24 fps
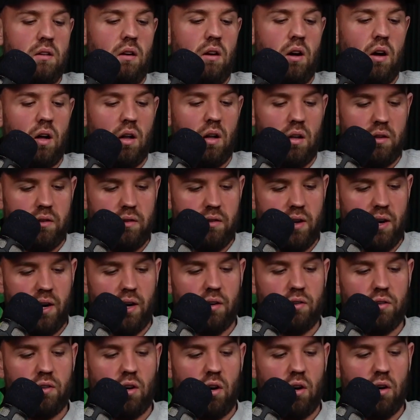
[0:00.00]
Uh,
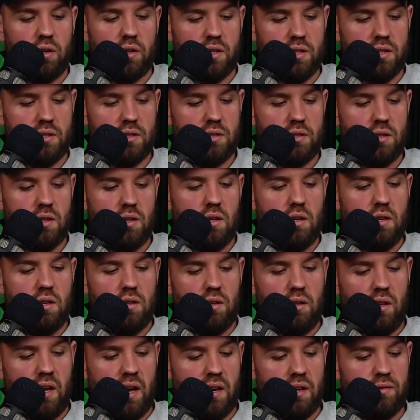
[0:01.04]
their dog is
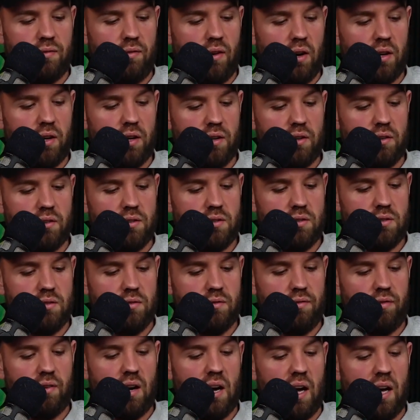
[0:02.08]
less fucking
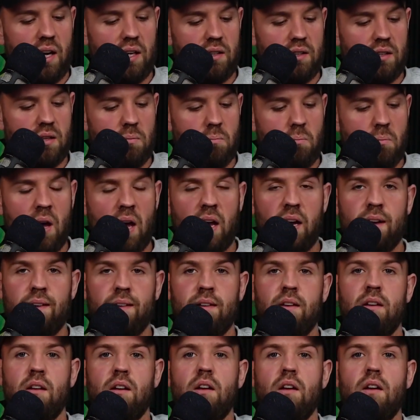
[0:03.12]
fried than
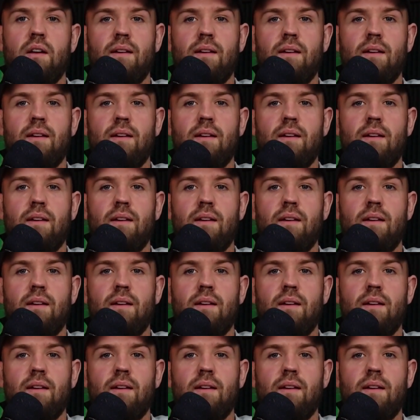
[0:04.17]
mine.